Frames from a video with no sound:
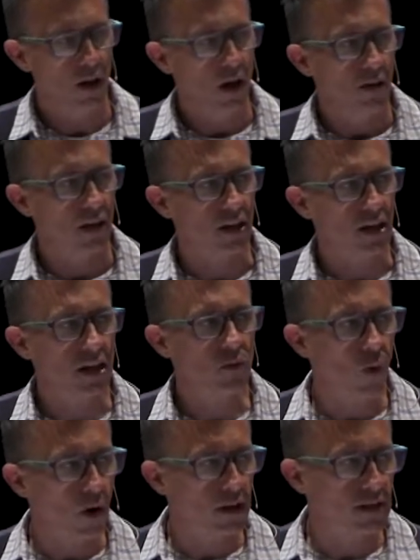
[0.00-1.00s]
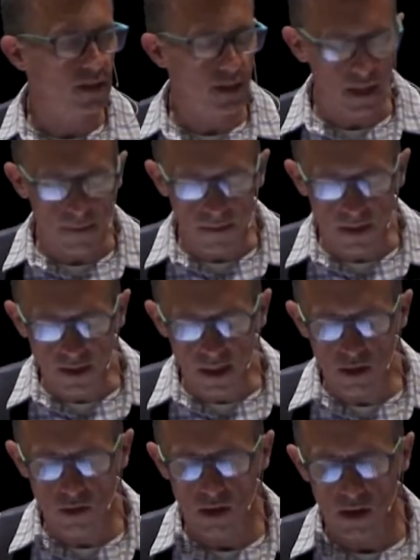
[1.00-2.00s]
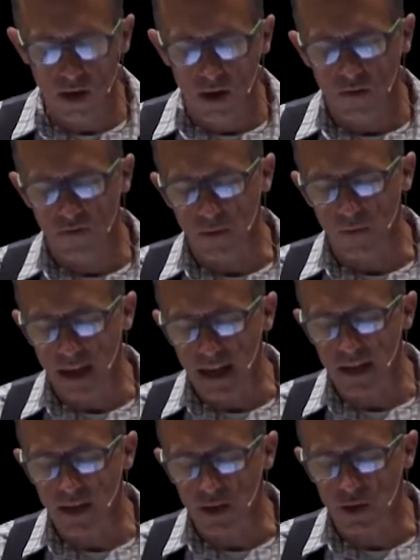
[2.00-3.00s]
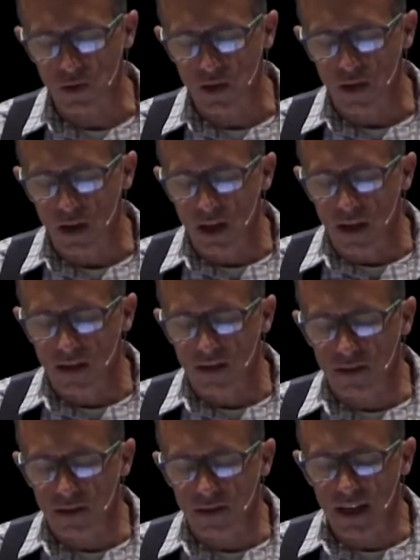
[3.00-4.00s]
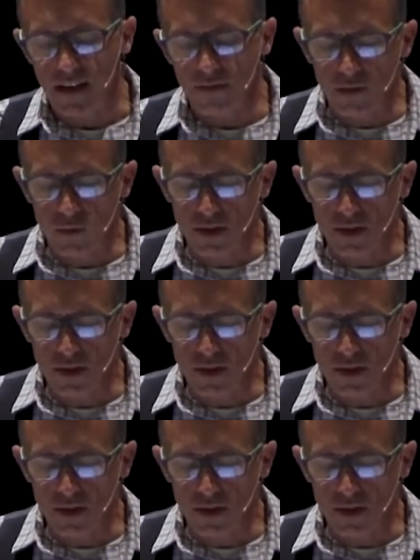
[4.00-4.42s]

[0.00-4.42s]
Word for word: that he wanted to keep secret from Achish. David was